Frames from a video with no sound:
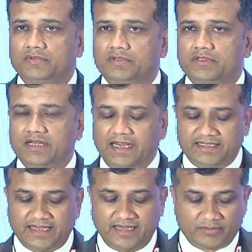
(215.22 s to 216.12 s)
slide
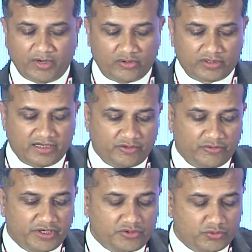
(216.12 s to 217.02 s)
says about that you
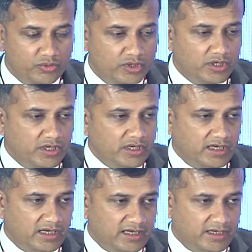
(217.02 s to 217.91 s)
need to
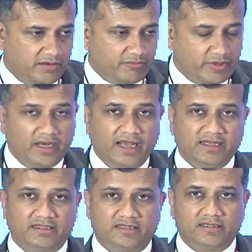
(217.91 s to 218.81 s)

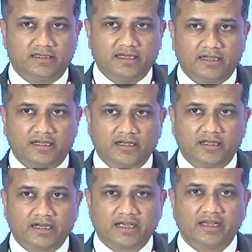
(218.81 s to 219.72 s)
realize that,
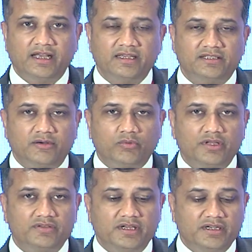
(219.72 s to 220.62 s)
recognize that what
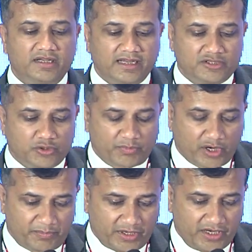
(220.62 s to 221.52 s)
is the intellectual
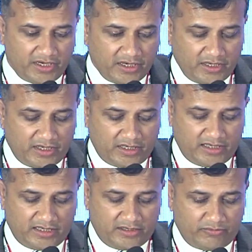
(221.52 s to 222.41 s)
property
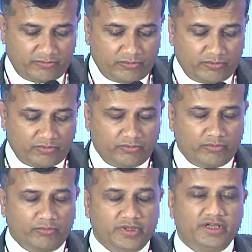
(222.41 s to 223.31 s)

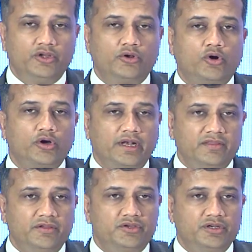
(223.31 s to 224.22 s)
within your
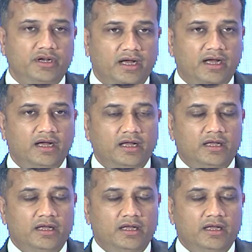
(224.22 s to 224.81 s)
organization are.